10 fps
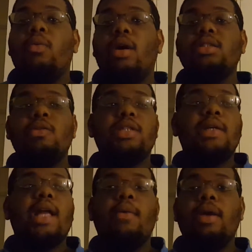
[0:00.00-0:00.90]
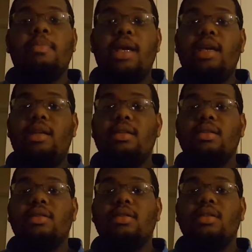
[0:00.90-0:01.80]
one to a team that we beat,
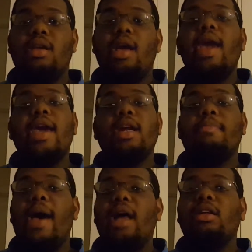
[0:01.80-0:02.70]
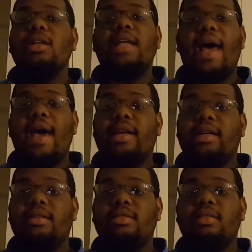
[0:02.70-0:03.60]
and a bad loss
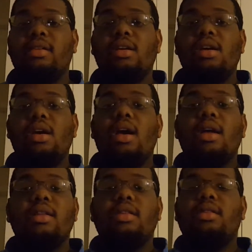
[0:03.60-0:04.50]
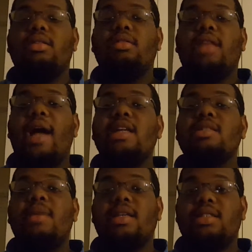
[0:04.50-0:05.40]
added. That
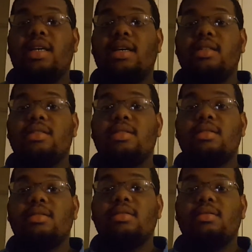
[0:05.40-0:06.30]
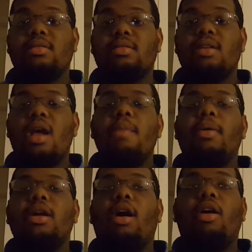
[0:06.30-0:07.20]
doesn't make sense.
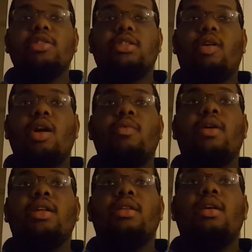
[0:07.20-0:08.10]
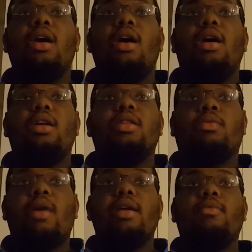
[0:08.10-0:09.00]
But it all started when
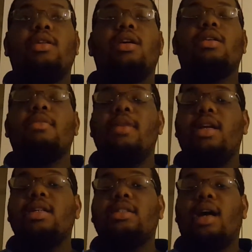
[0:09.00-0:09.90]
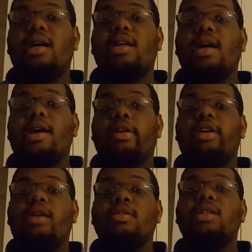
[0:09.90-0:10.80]
the committee decided that
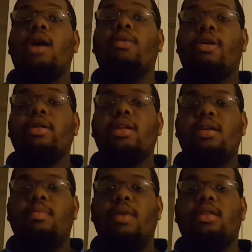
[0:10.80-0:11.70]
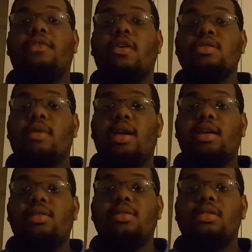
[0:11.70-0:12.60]
Carolina was not worthy of the first
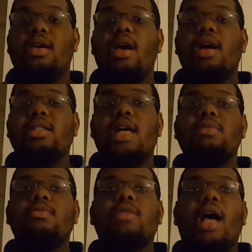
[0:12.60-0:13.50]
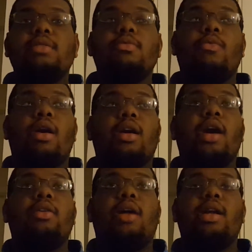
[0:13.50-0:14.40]
rankings, because that's where
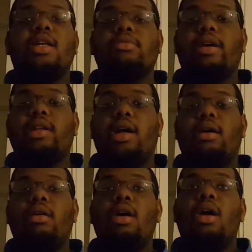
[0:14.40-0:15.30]
Carolina is right now.